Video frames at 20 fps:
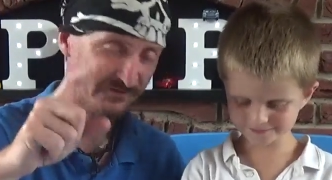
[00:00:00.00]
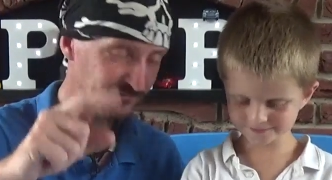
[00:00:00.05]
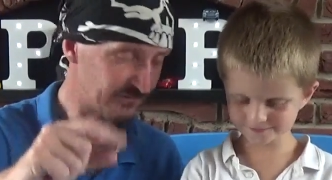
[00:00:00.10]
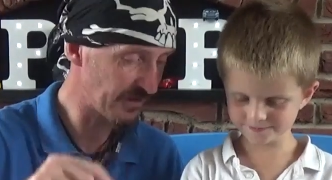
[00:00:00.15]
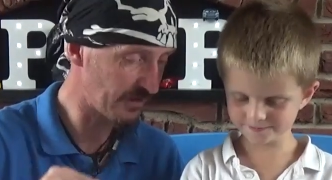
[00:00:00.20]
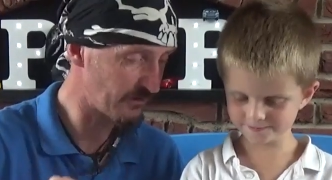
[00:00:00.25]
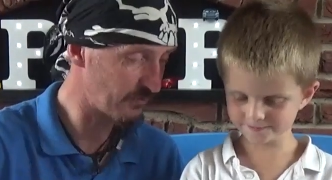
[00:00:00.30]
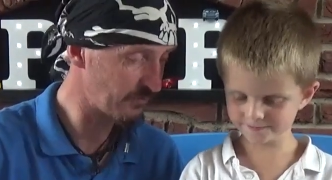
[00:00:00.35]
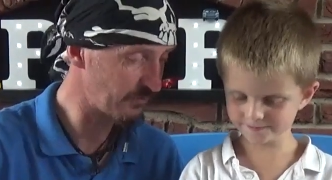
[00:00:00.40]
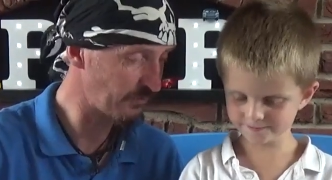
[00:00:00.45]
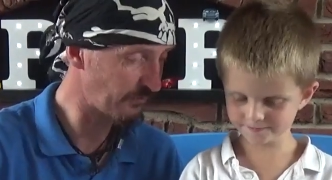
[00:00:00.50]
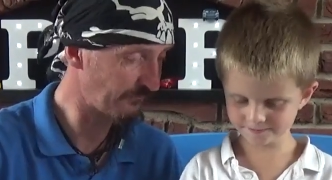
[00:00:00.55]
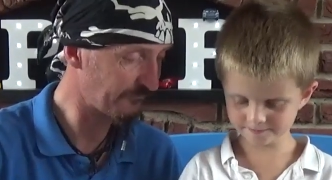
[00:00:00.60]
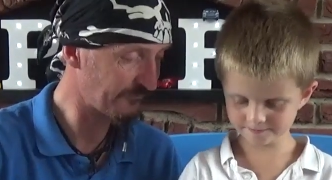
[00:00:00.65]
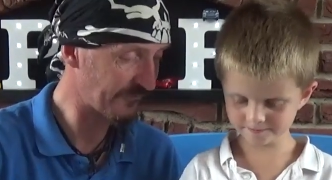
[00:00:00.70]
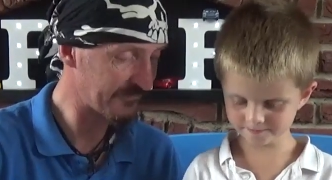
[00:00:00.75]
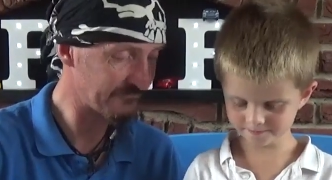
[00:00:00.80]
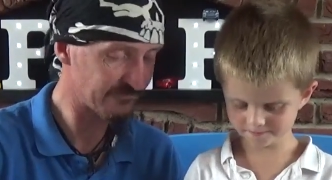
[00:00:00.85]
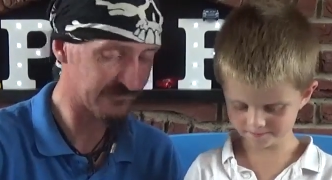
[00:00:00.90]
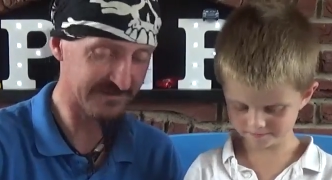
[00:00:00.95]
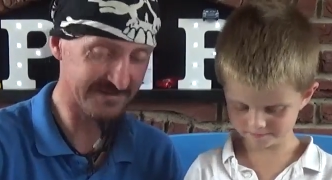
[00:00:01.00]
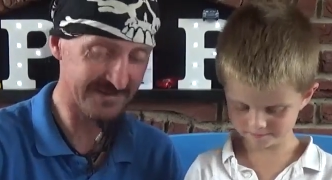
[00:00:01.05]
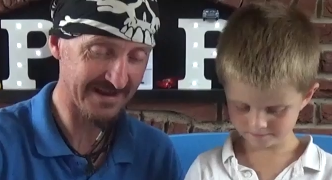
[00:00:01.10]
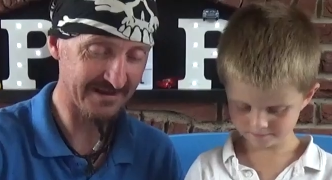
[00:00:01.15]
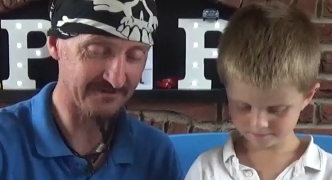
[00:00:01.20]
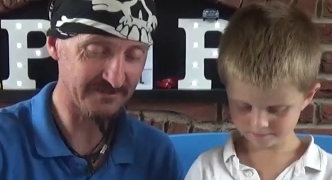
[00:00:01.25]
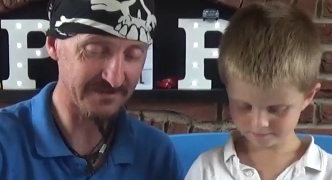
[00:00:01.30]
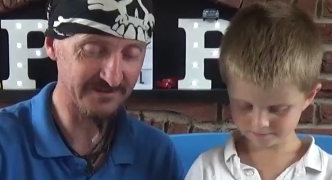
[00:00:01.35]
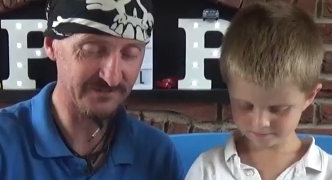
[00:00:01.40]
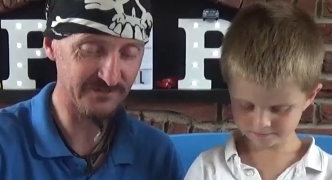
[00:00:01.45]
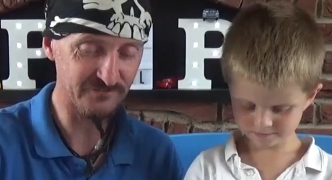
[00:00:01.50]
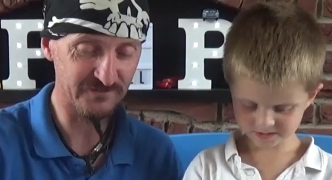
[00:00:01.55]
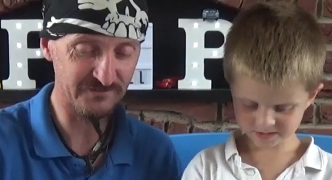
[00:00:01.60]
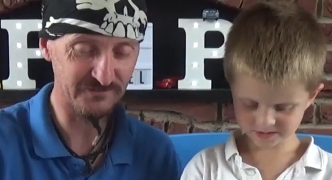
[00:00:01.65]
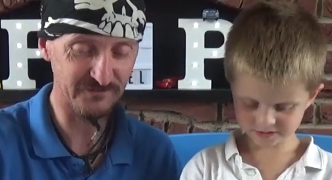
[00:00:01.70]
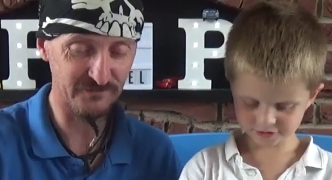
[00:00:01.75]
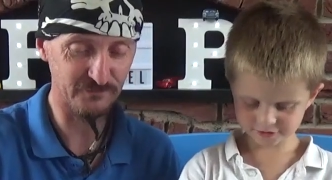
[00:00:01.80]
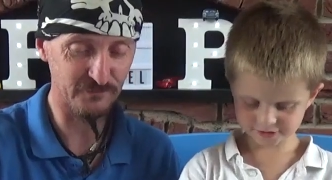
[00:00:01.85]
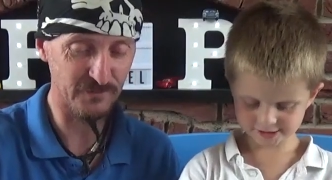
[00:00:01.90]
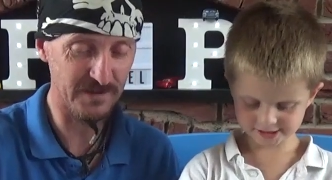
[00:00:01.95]
Speaker 1: us know who your favourite character is
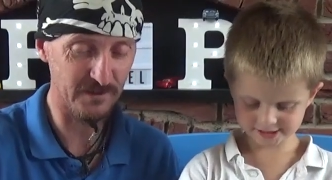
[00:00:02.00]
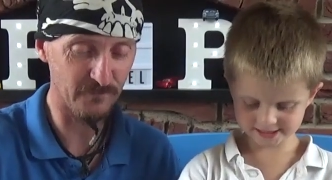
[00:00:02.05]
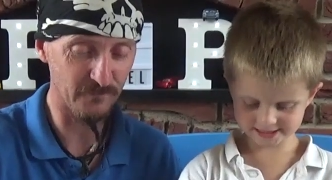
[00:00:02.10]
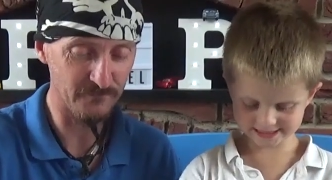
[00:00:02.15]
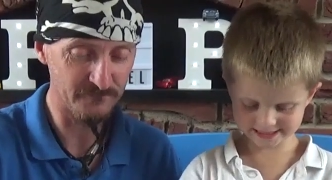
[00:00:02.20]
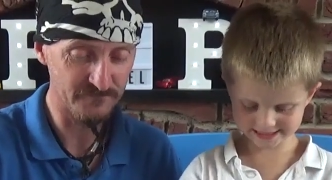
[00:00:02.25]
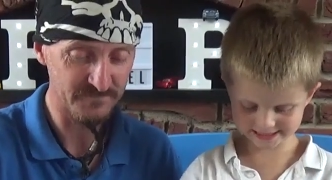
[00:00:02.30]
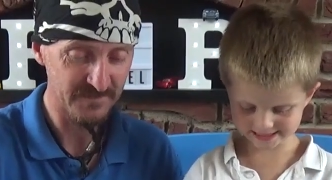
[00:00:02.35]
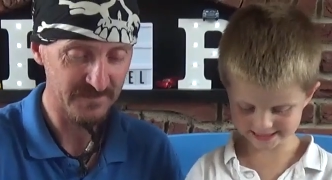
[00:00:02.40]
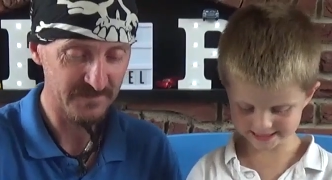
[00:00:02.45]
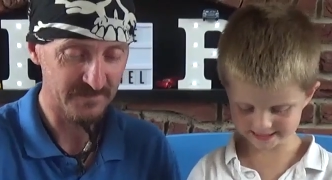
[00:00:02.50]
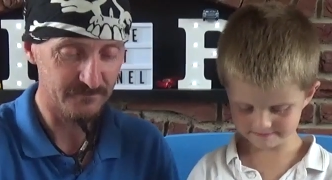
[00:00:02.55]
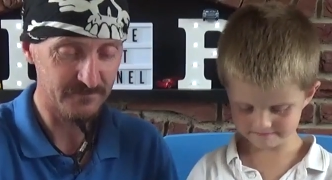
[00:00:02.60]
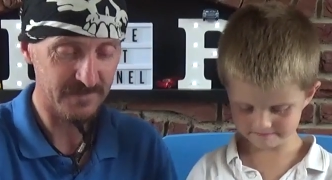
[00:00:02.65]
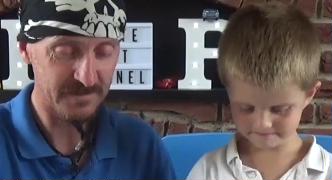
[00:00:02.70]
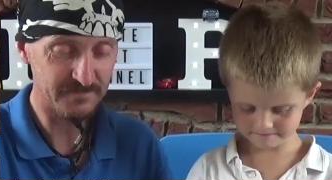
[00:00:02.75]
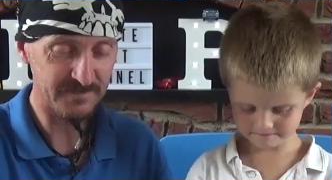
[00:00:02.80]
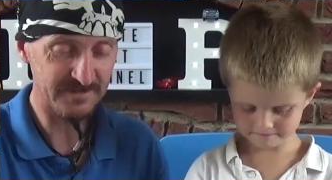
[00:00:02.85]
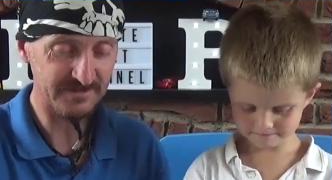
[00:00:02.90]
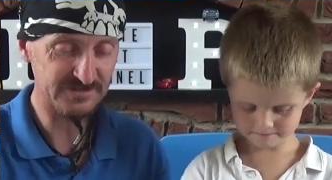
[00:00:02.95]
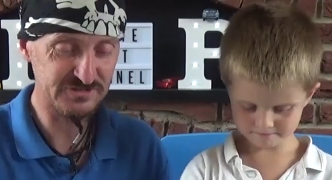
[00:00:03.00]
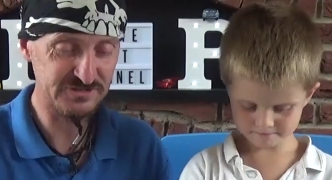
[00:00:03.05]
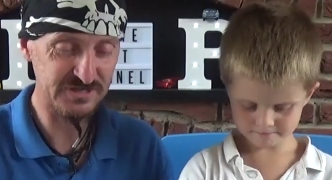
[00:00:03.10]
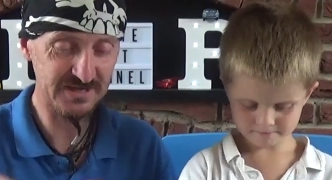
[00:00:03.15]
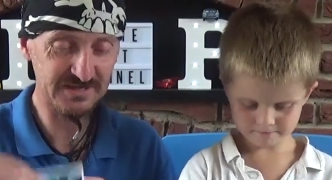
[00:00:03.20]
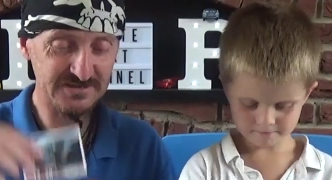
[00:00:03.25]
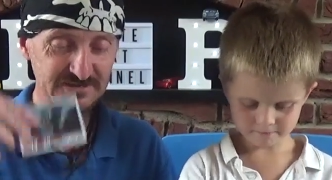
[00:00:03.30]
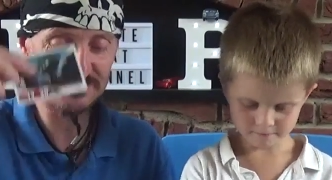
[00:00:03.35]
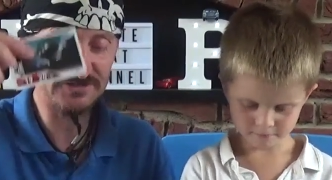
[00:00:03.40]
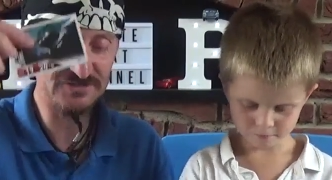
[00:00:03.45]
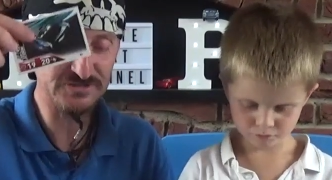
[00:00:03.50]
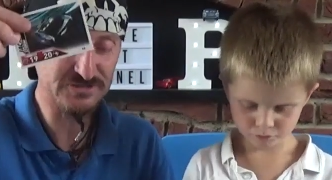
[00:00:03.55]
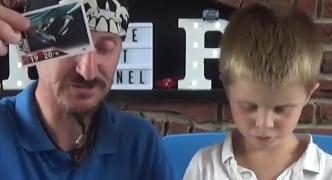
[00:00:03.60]
as well. Maybe it's Jackson